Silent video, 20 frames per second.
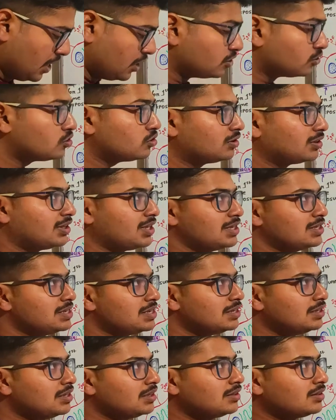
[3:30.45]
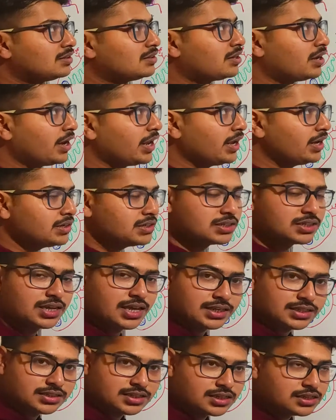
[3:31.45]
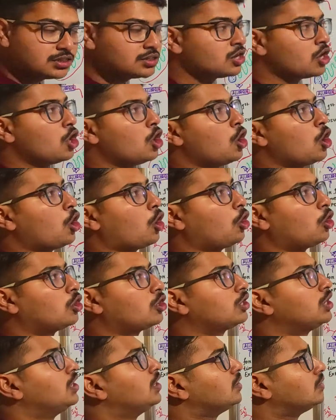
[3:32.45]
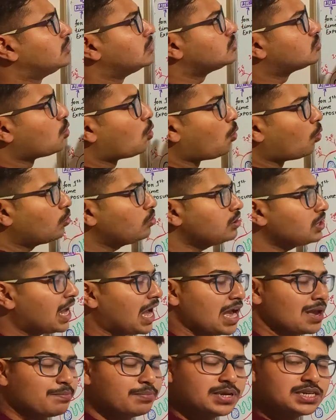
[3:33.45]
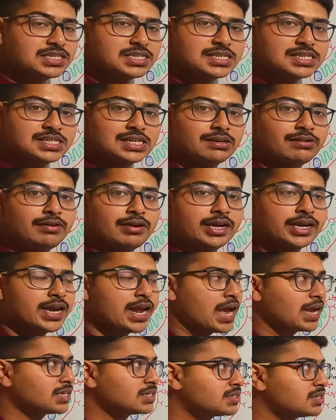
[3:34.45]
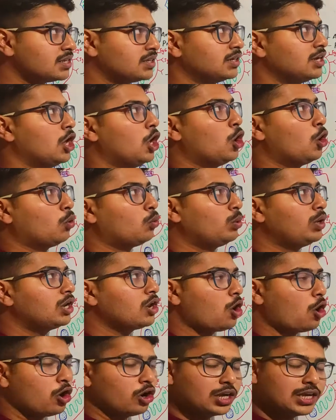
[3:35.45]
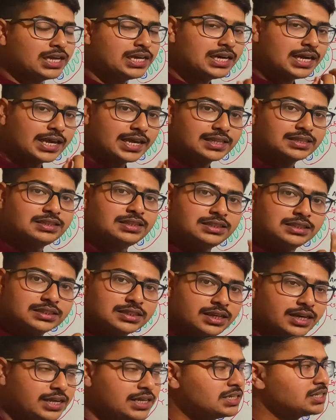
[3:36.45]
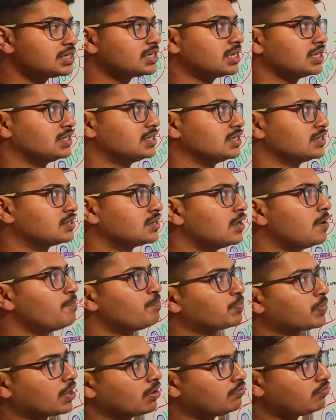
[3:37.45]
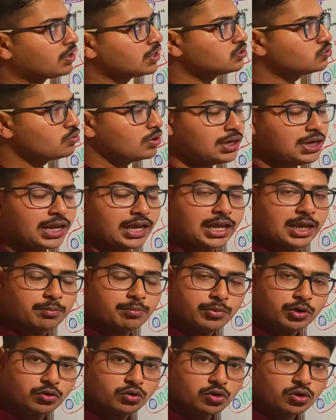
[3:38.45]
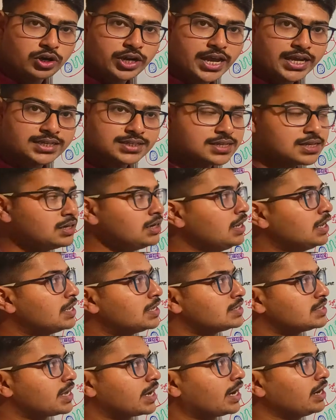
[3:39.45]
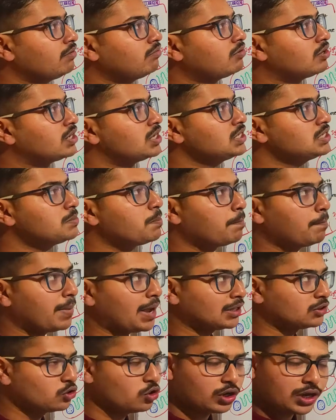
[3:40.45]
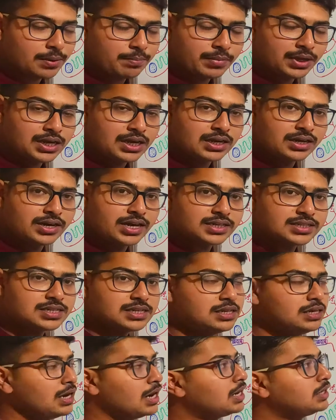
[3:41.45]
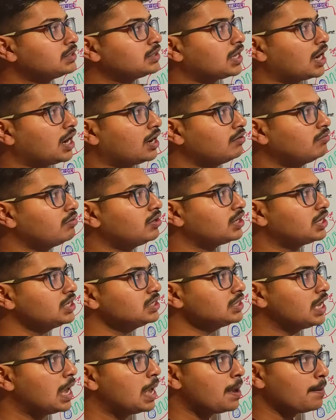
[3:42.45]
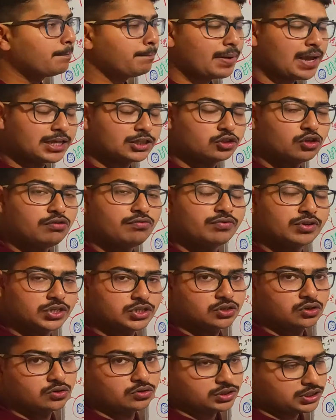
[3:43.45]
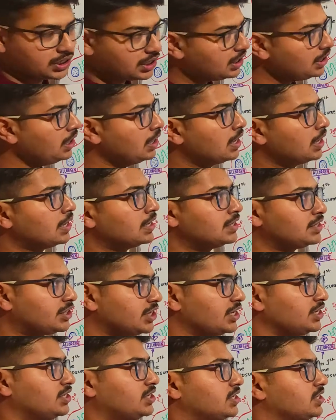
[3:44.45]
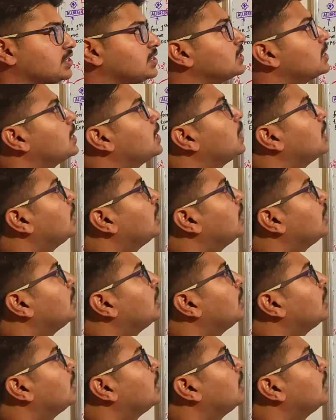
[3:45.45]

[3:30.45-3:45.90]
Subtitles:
So these are the 3 stages, or this whole hypersensitivity reaction will occur in 3 stages. First one immunoreaction, second one is pathochemical reaction, and third one is pathophysiological changes.